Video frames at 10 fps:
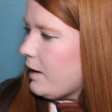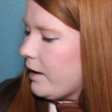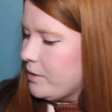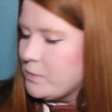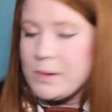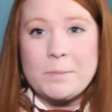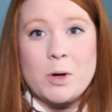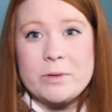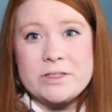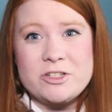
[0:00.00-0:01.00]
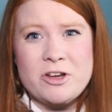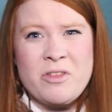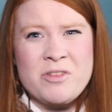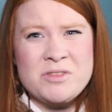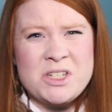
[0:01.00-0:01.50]
I'm going to show
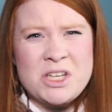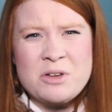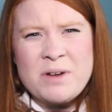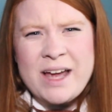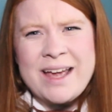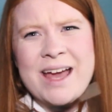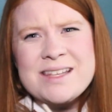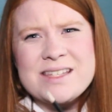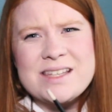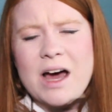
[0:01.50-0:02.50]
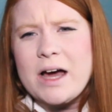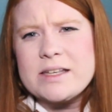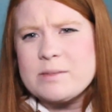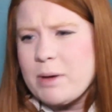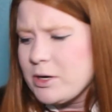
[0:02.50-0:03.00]
those to you, I guess,
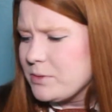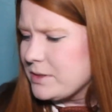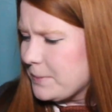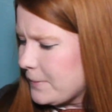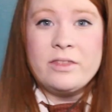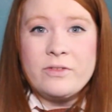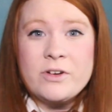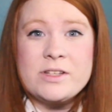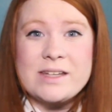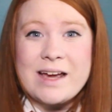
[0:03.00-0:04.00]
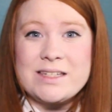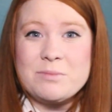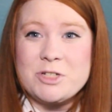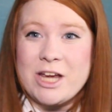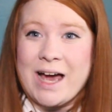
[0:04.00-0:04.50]
I suppose. The first
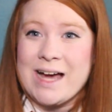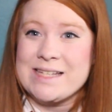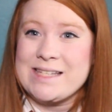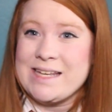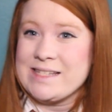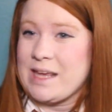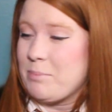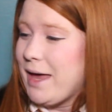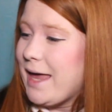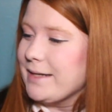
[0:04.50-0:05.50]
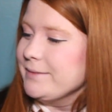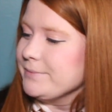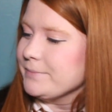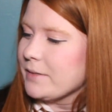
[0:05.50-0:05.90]
item she has is a pen.